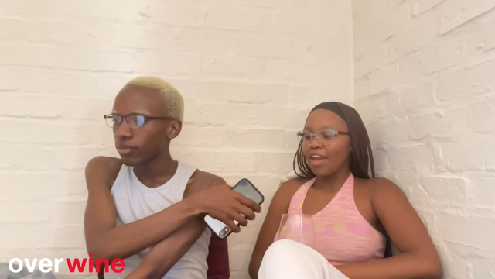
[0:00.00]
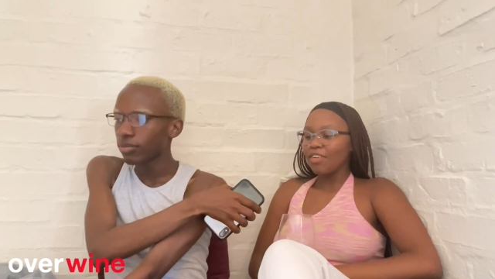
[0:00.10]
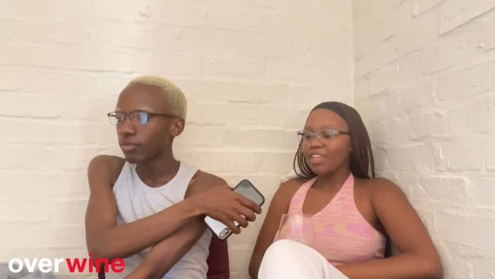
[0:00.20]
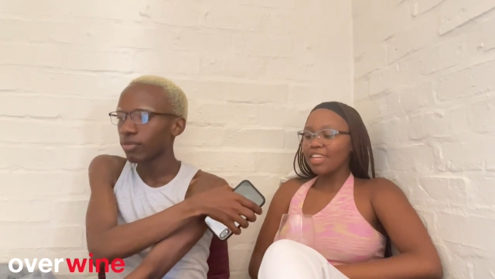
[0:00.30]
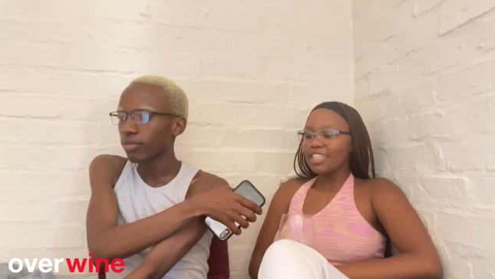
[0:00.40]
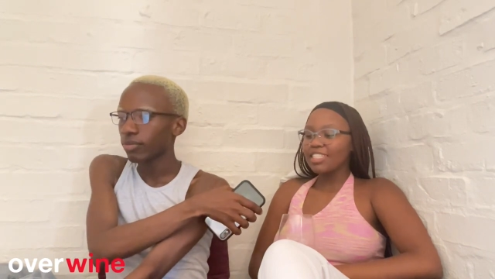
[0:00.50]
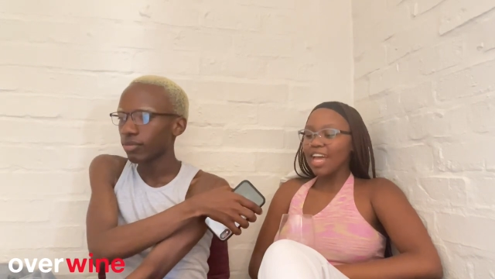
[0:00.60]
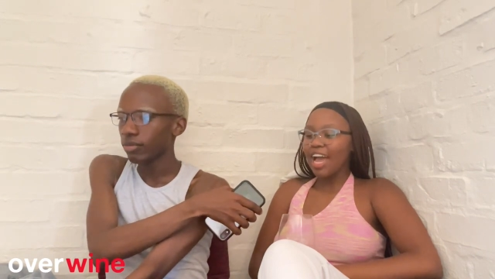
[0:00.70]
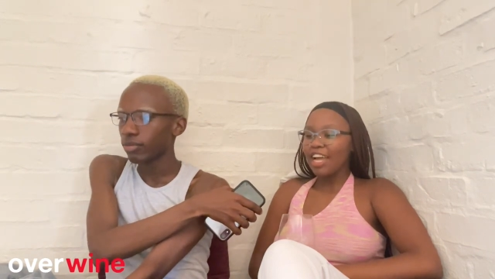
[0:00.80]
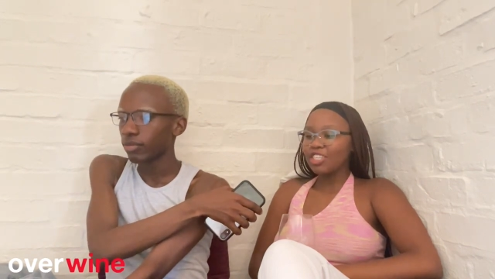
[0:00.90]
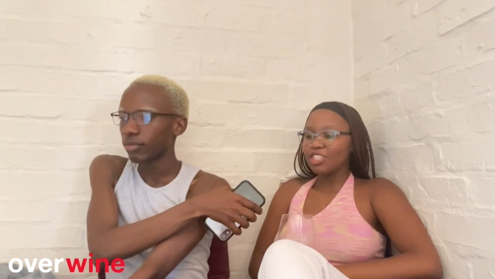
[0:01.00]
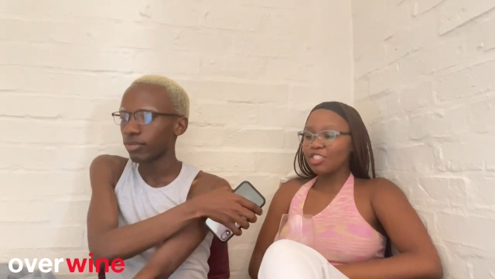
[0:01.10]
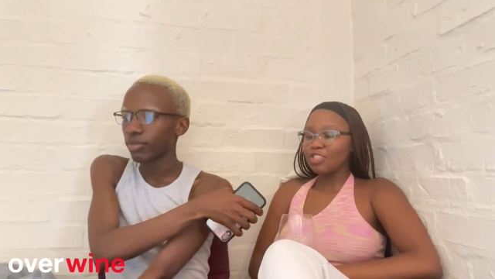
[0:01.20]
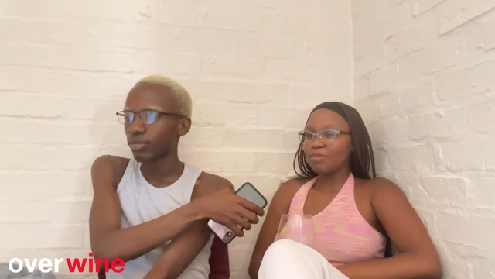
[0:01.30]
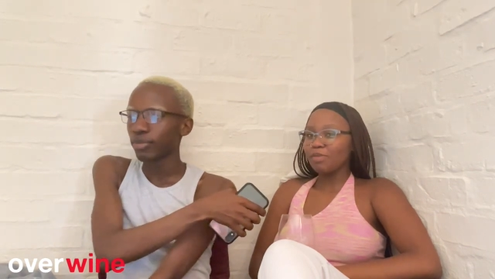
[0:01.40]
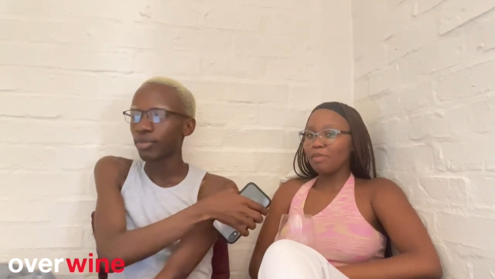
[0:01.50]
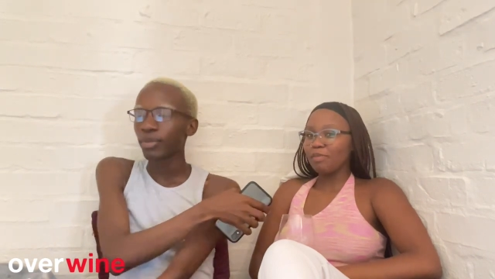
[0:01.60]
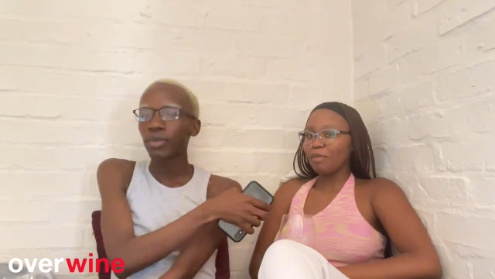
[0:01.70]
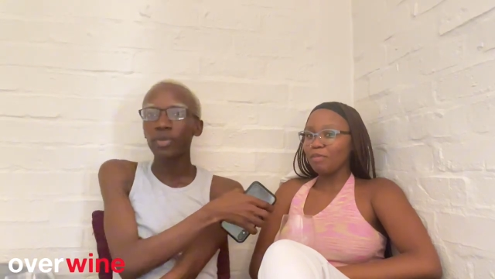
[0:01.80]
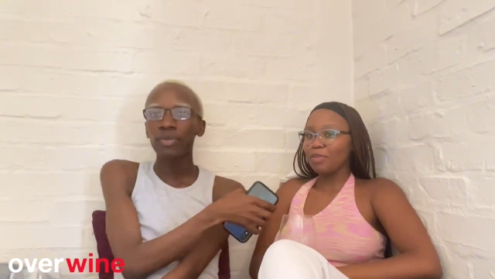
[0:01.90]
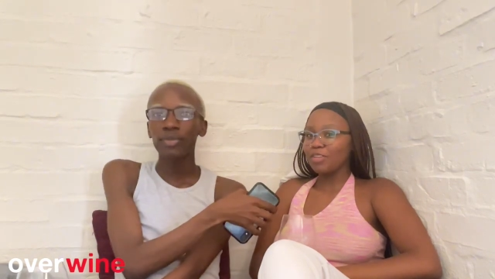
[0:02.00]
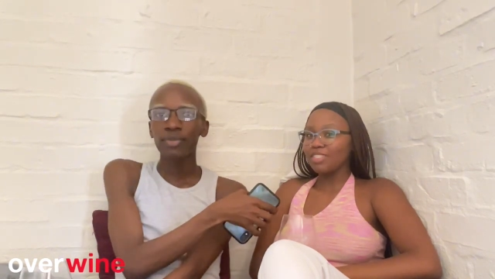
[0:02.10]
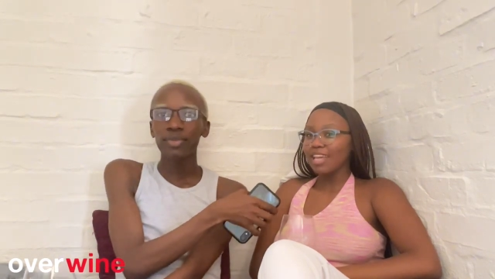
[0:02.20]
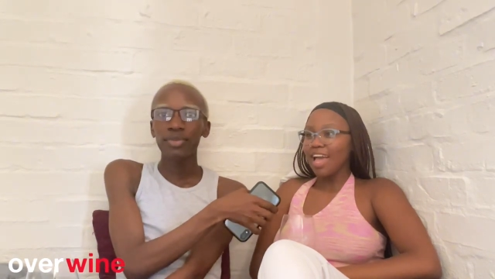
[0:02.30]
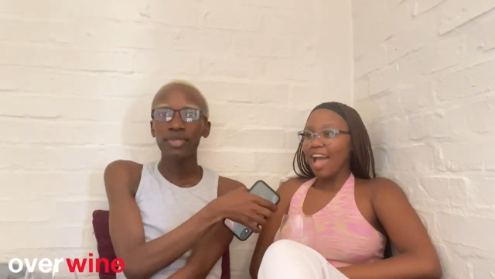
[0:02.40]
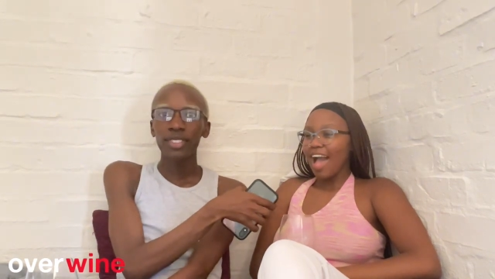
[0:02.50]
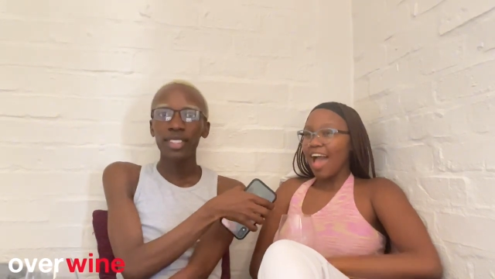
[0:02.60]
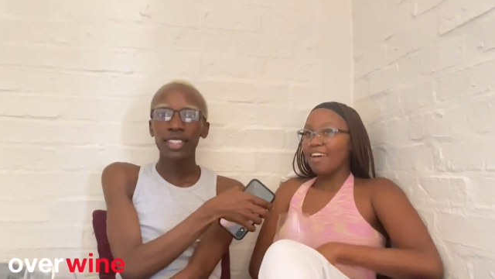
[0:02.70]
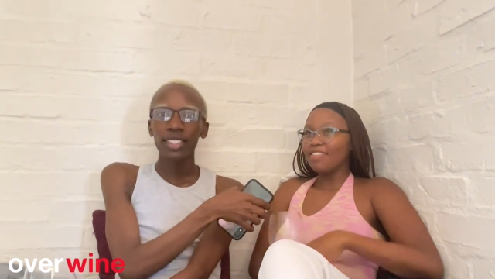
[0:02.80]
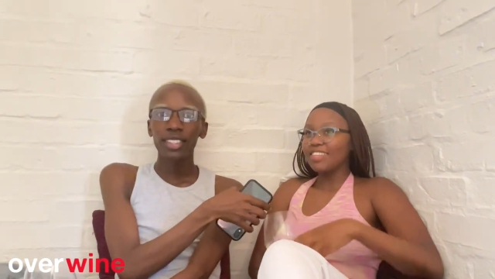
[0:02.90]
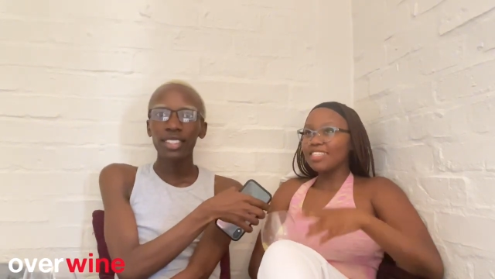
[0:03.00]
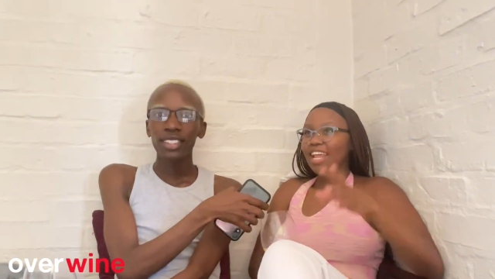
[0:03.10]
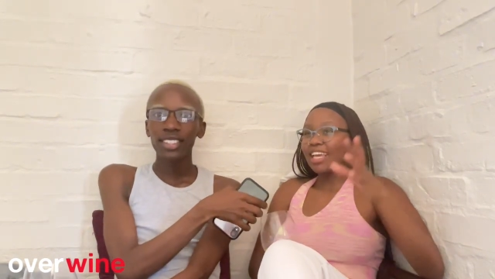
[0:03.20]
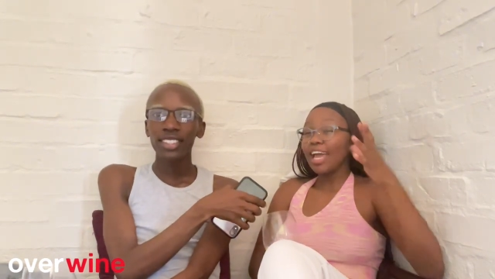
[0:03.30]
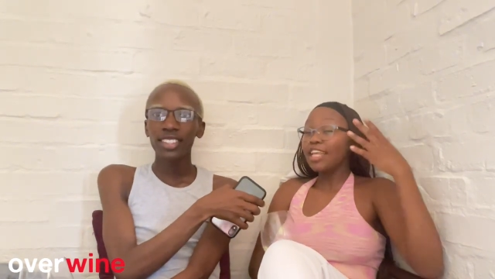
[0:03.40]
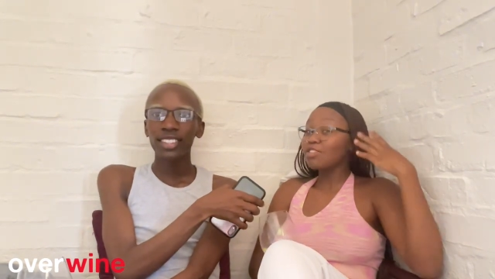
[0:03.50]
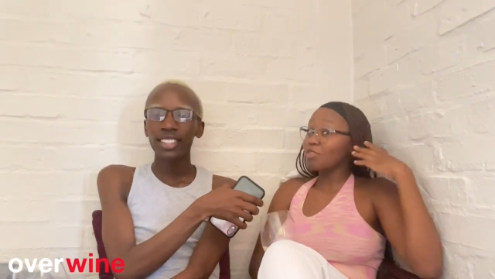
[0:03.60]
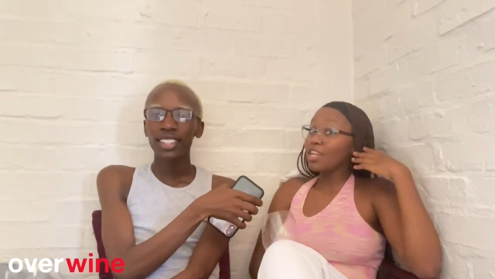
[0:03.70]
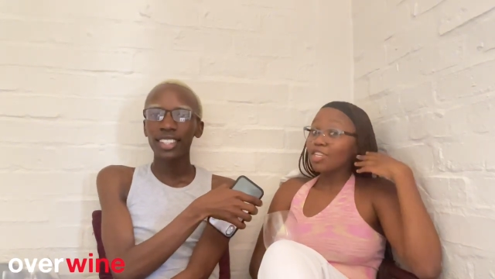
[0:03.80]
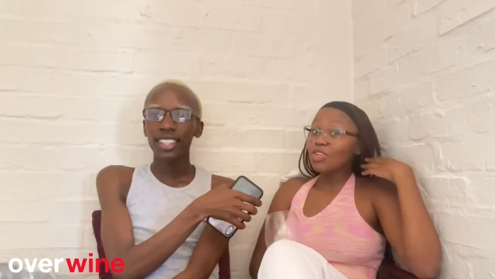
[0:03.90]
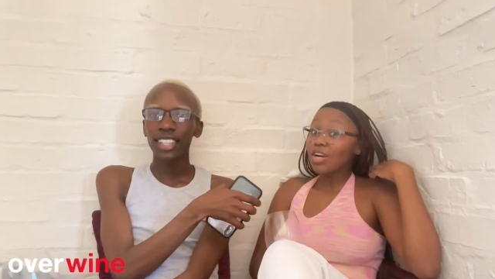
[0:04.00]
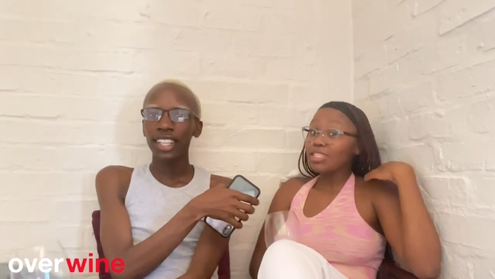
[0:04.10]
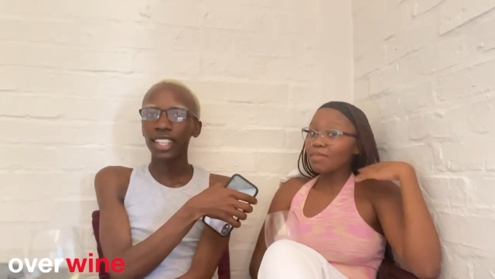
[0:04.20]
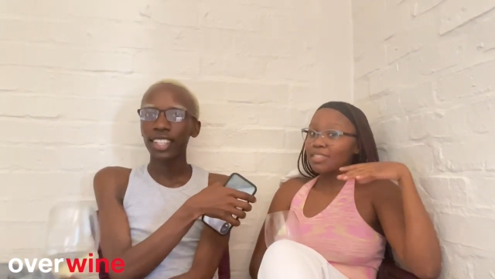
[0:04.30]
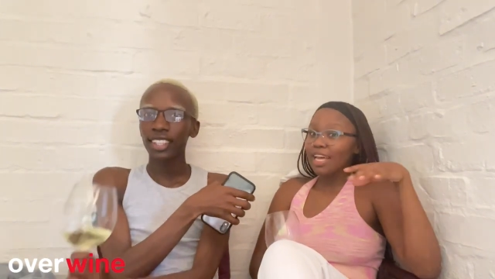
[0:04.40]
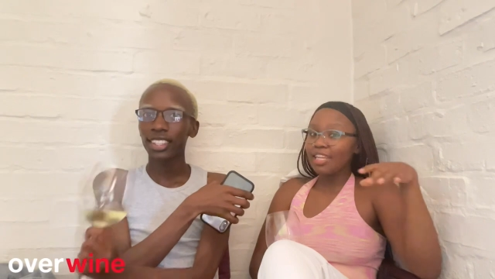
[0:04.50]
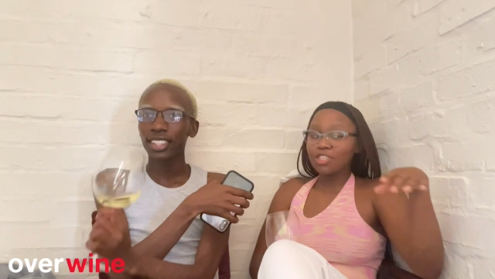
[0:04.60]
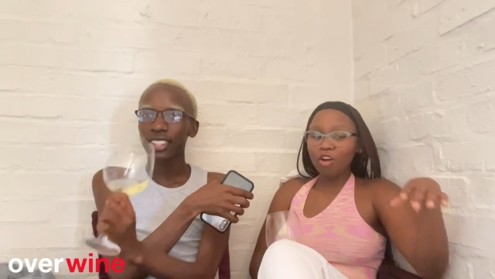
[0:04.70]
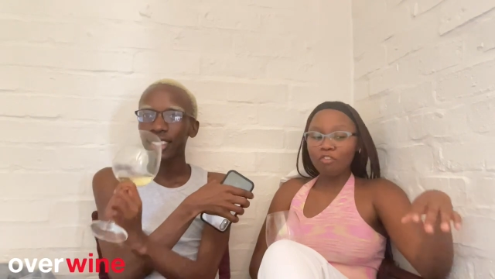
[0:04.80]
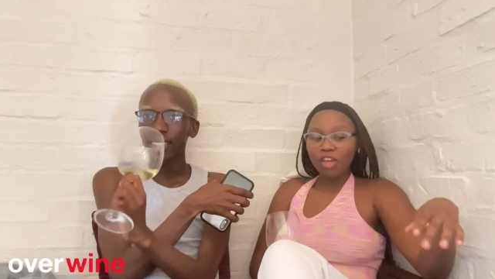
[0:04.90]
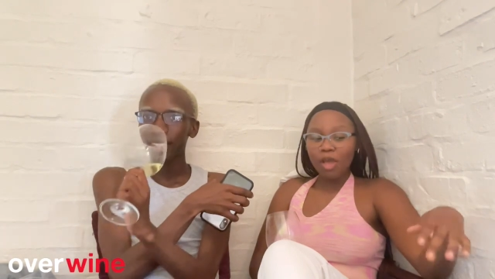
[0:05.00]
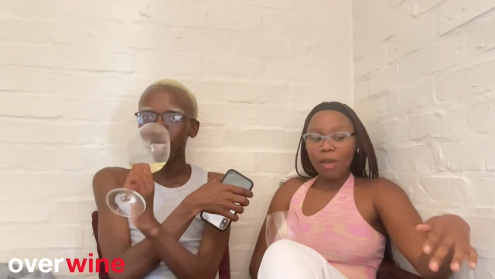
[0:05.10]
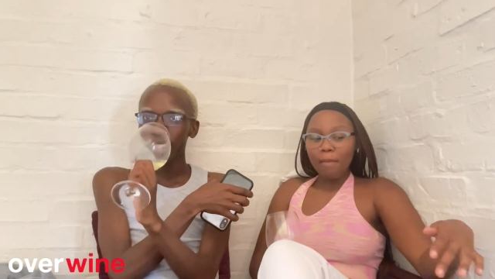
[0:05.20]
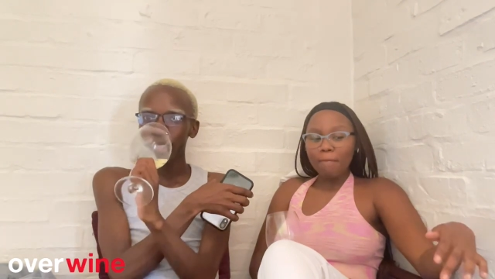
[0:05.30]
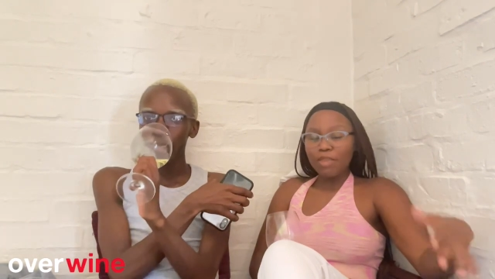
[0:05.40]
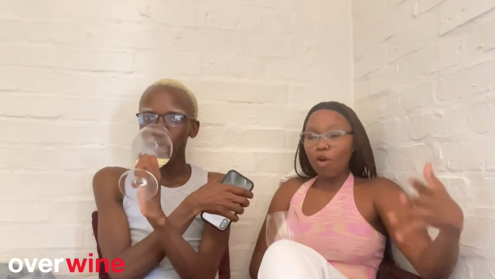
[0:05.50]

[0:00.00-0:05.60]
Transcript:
Speaker 1: don't get attached to people because I have this like, and it's really a toxic mentality of me